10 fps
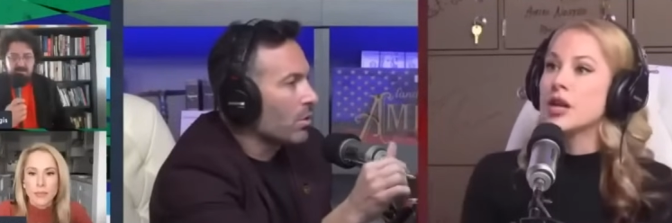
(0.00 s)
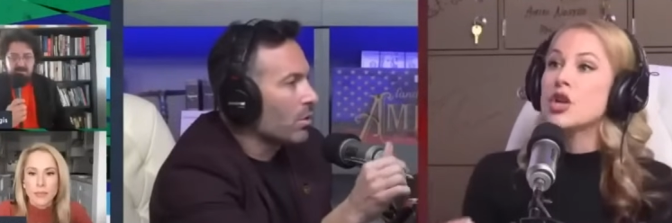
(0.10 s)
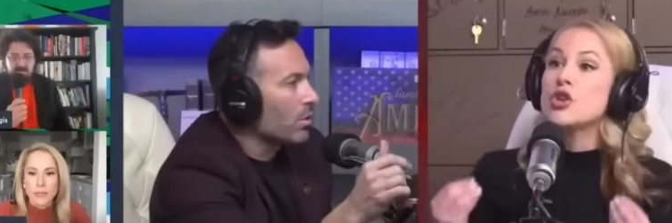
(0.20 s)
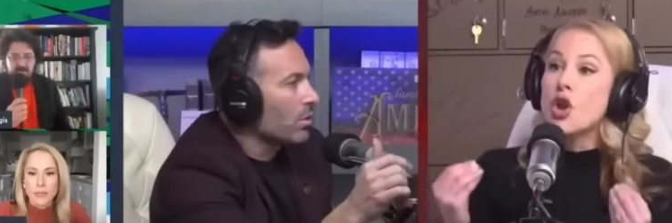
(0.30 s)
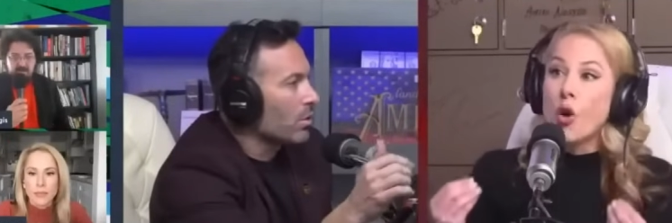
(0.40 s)

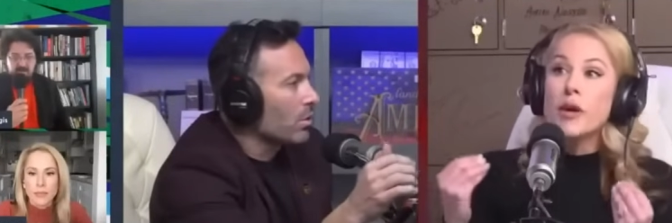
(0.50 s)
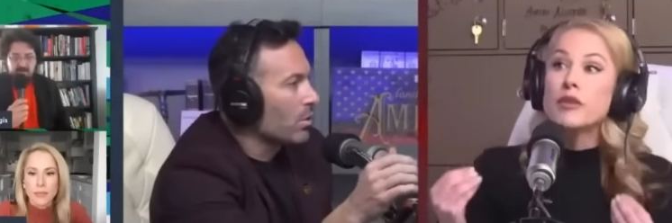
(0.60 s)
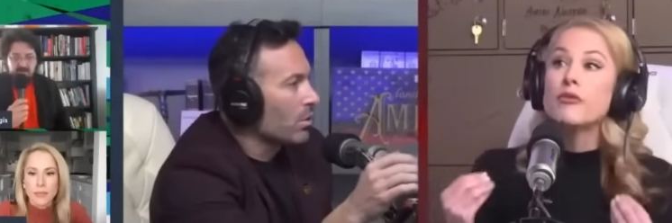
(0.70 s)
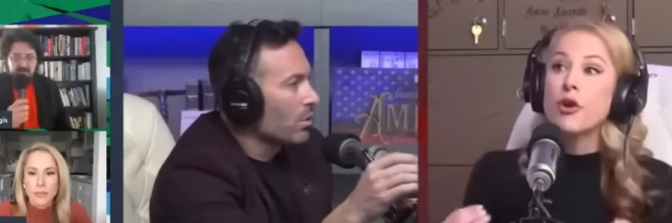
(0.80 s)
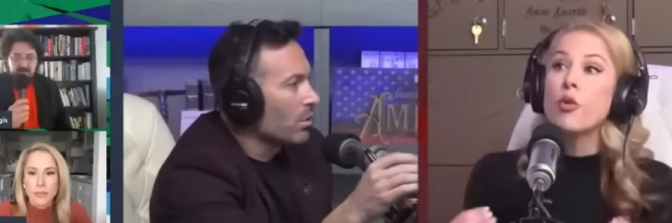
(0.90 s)
Speaker 1: knowing
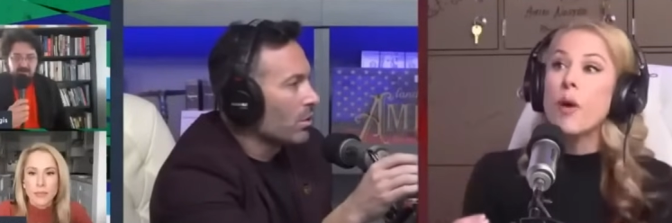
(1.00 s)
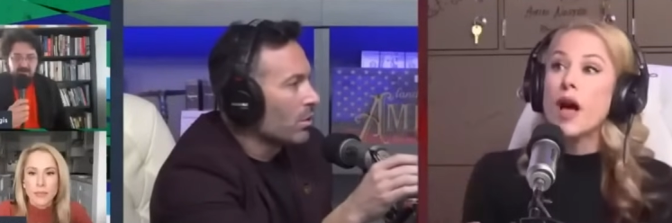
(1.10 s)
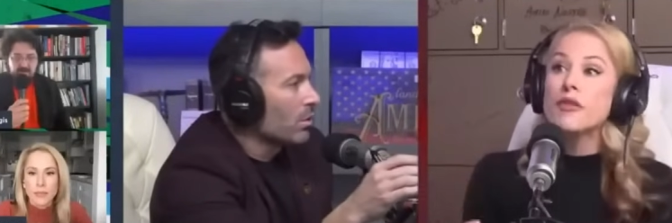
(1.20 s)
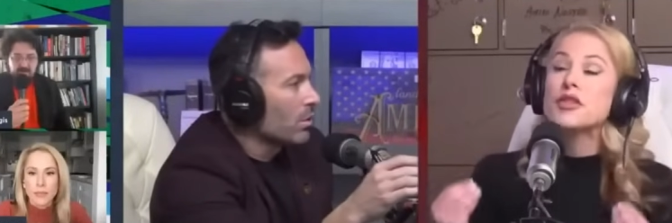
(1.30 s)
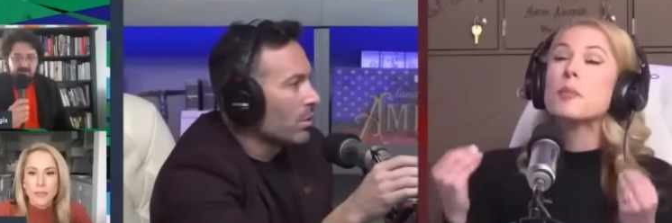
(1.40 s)
full well
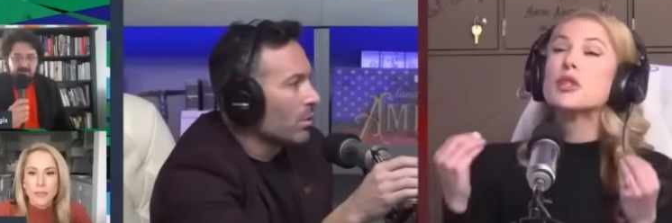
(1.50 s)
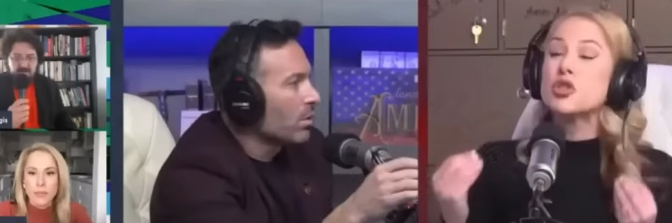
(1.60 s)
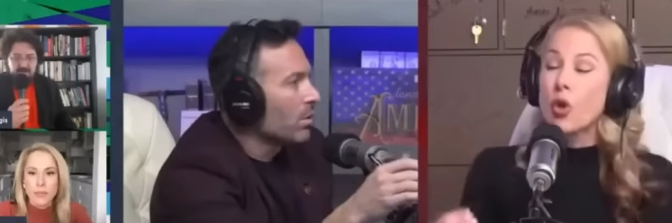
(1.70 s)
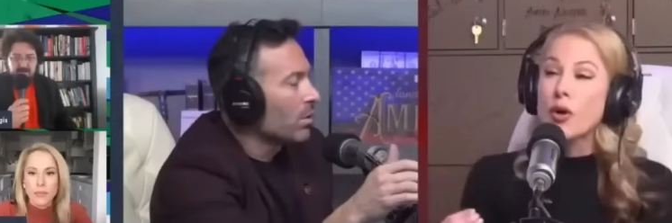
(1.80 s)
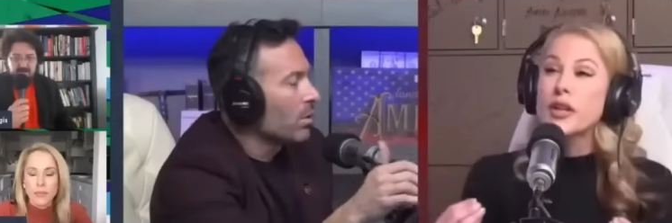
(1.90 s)
that the
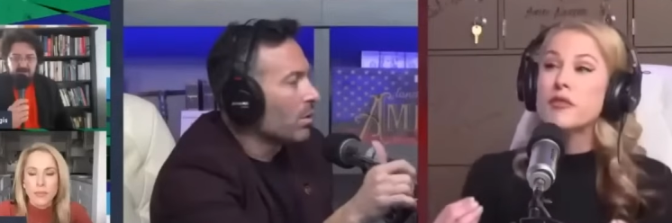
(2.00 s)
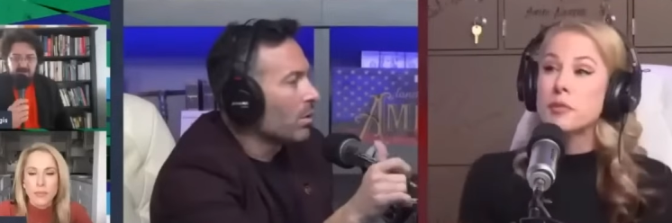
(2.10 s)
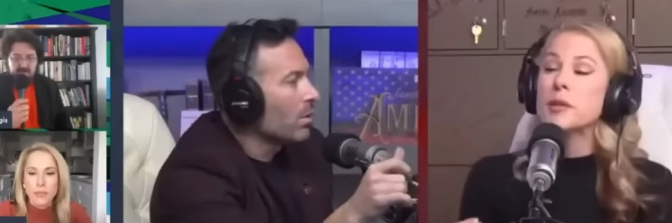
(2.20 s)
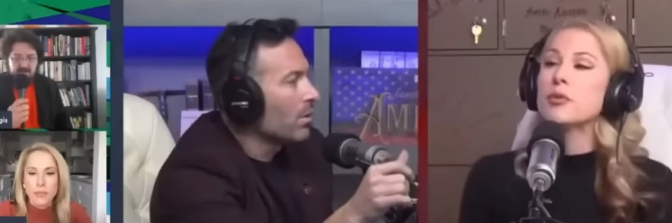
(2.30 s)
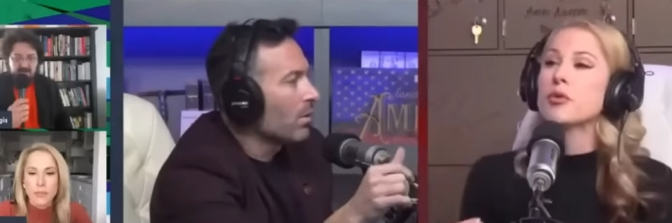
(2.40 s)
majority of
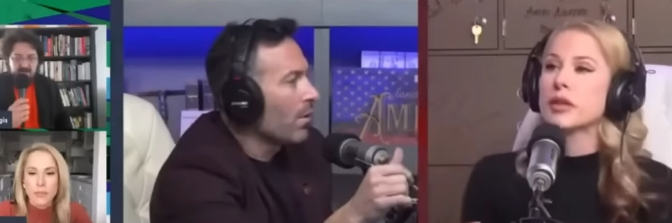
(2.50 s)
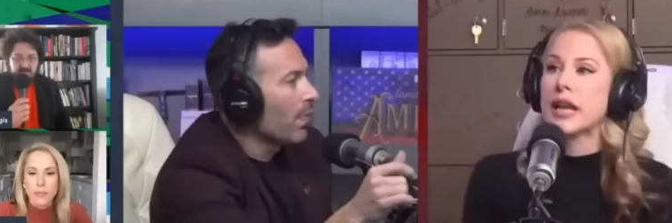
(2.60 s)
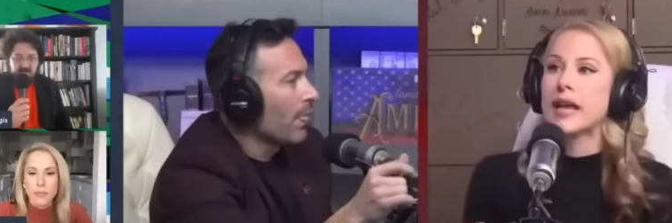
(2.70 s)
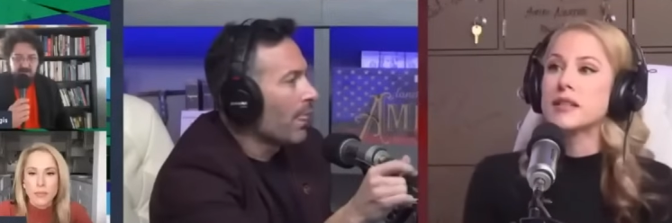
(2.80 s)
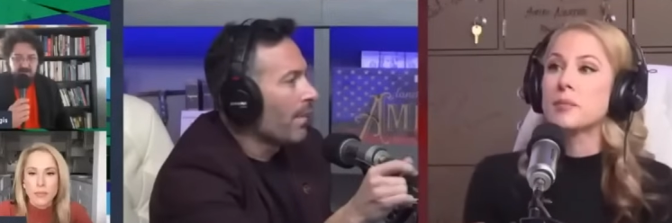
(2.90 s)
people who are going to
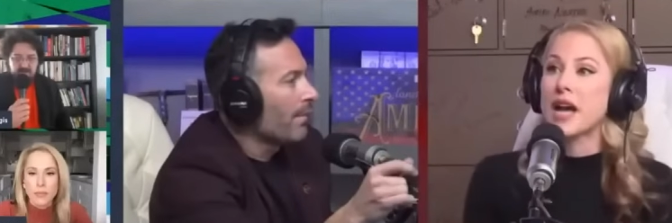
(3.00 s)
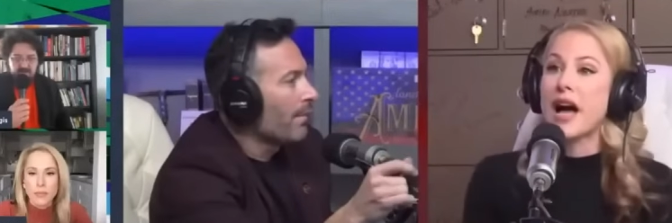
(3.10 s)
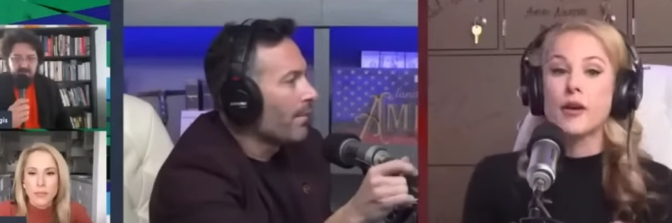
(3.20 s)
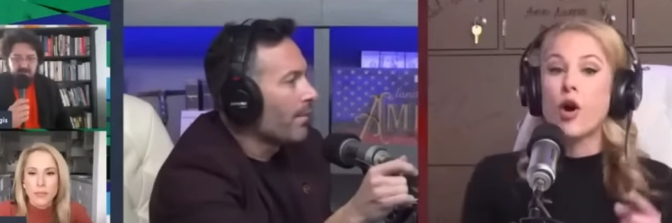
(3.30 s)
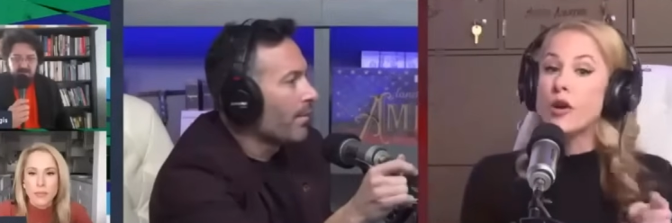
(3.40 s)
end up
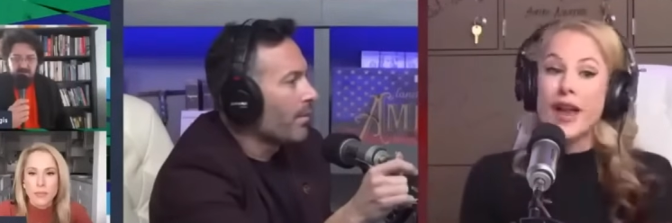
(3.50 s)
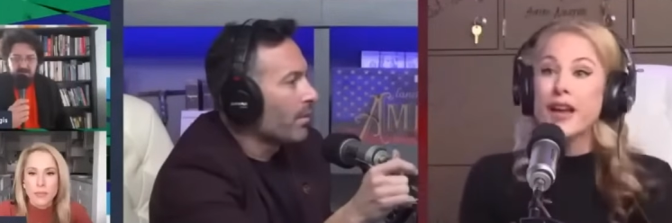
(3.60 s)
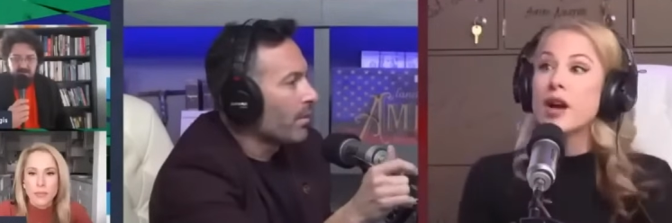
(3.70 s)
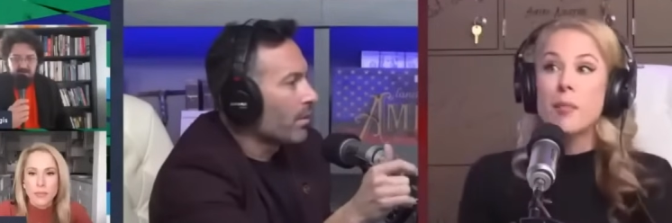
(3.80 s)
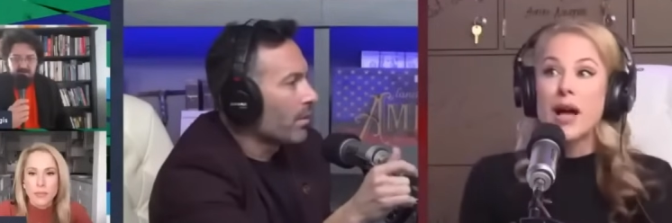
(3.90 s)
dying are not
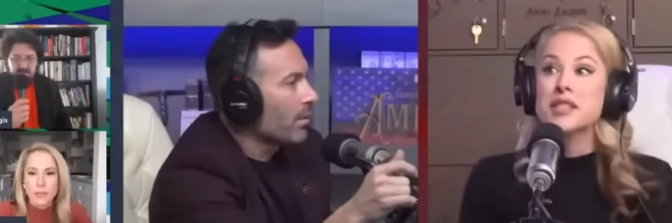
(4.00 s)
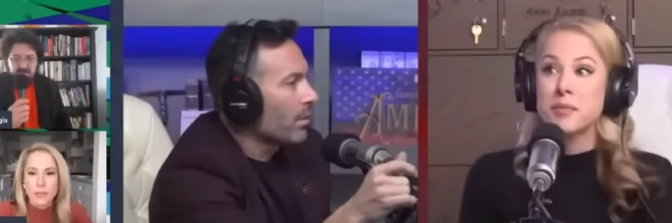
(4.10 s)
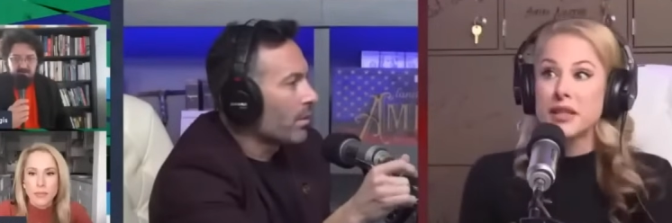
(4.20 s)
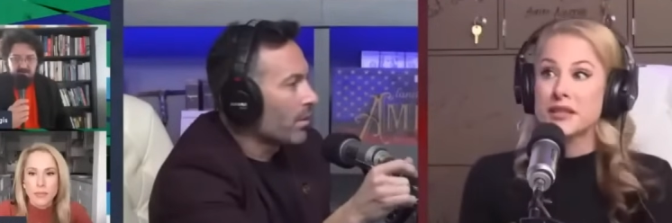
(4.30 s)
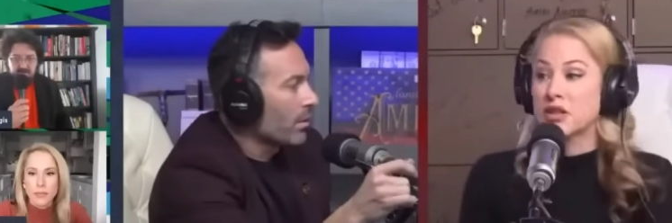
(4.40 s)
Hamas
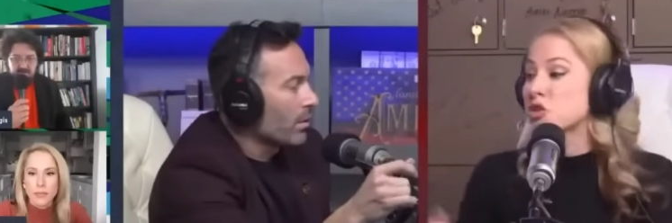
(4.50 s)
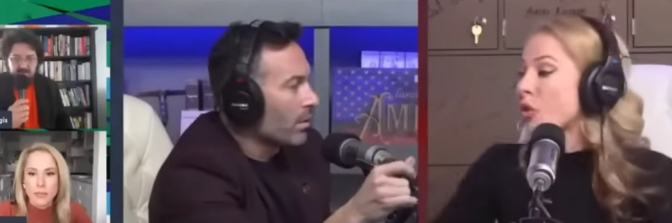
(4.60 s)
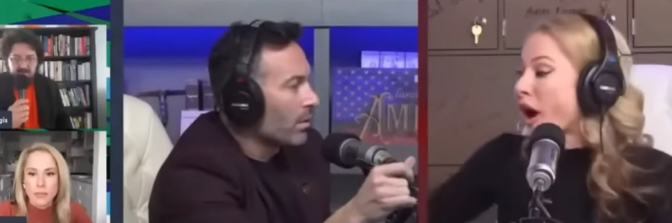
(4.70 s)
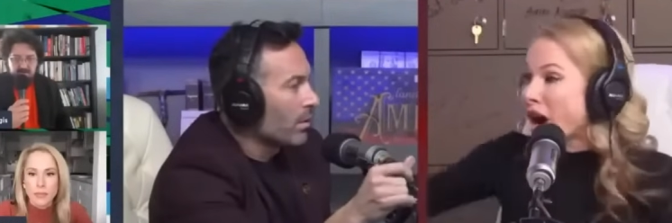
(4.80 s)
militants who are